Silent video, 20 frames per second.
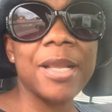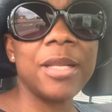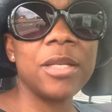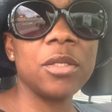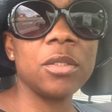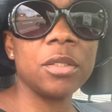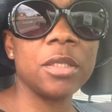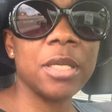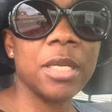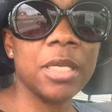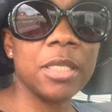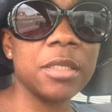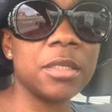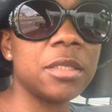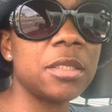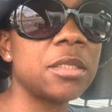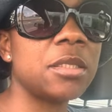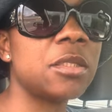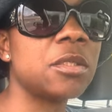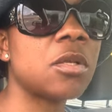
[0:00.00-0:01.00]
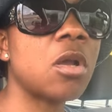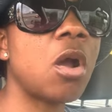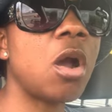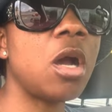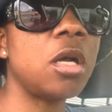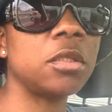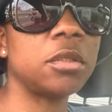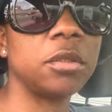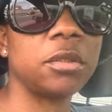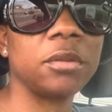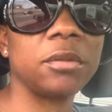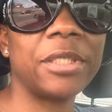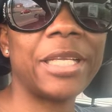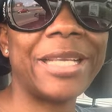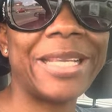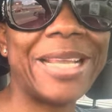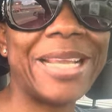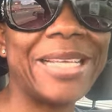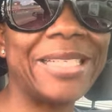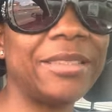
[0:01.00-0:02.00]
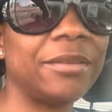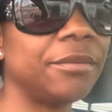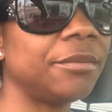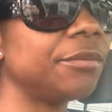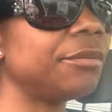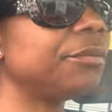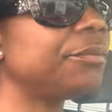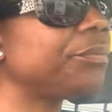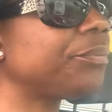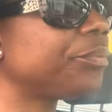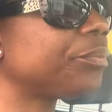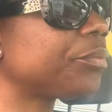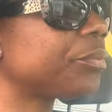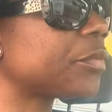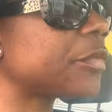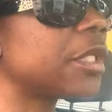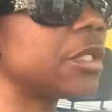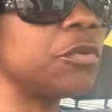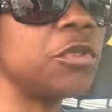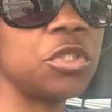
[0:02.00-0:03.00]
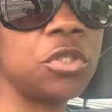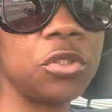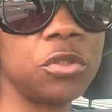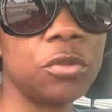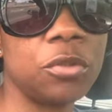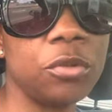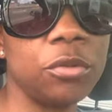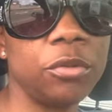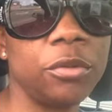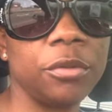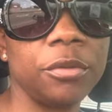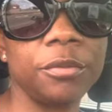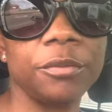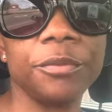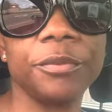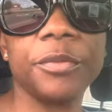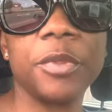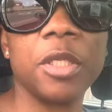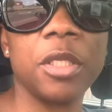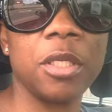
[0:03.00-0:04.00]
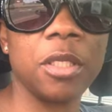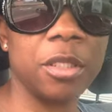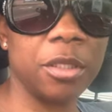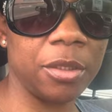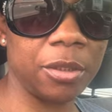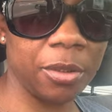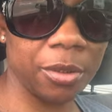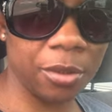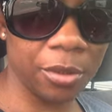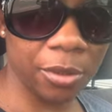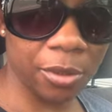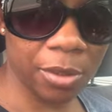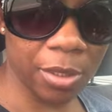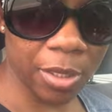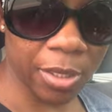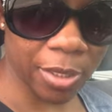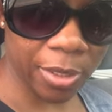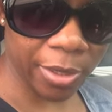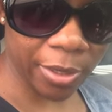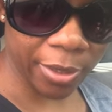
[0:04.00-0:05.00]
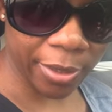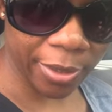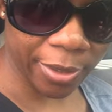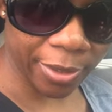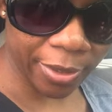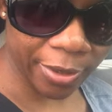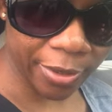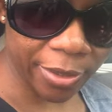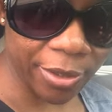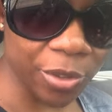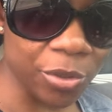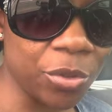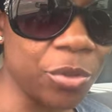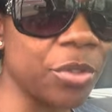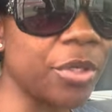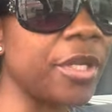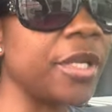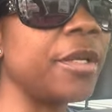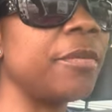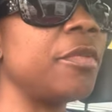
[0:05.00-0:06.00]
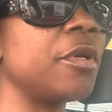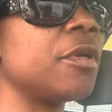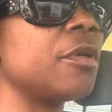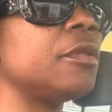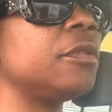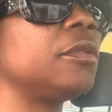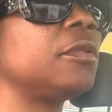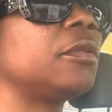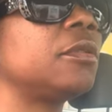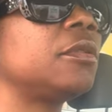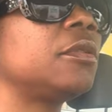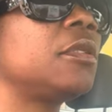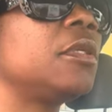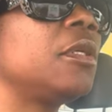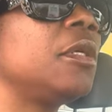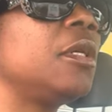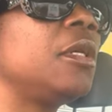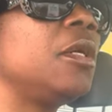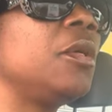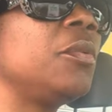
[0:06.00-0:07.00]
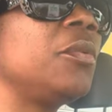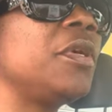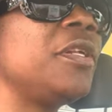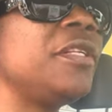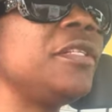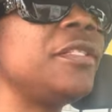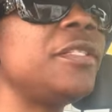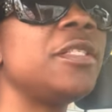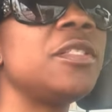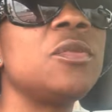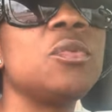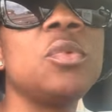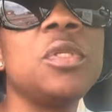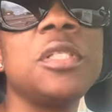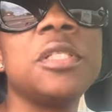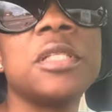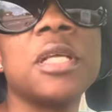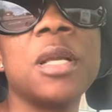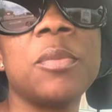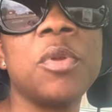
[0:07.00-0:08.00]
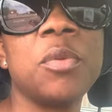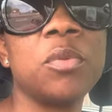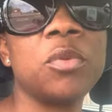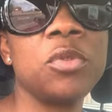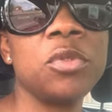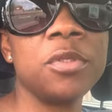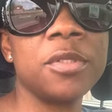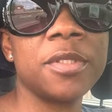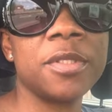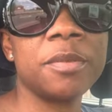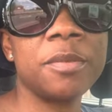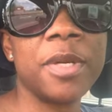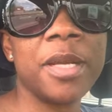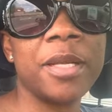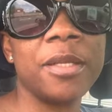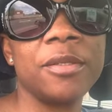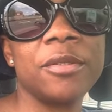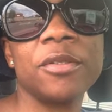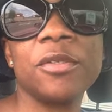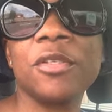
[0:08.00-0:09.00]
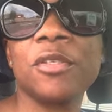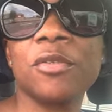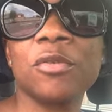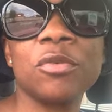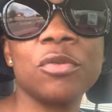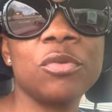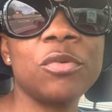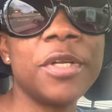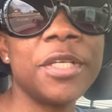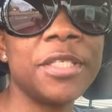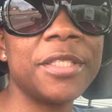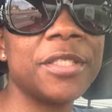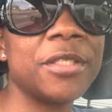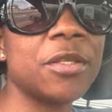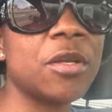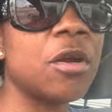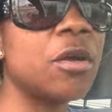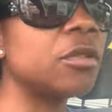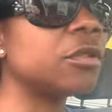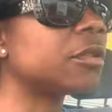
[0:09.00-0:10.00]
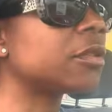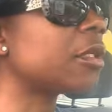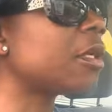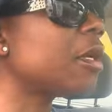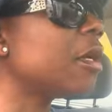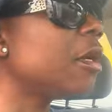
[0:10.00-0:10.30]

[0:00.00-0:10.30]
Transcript: hello guys it is hot again which is good in the, the, uk because when it is winter people don't smile so it's good when it is hot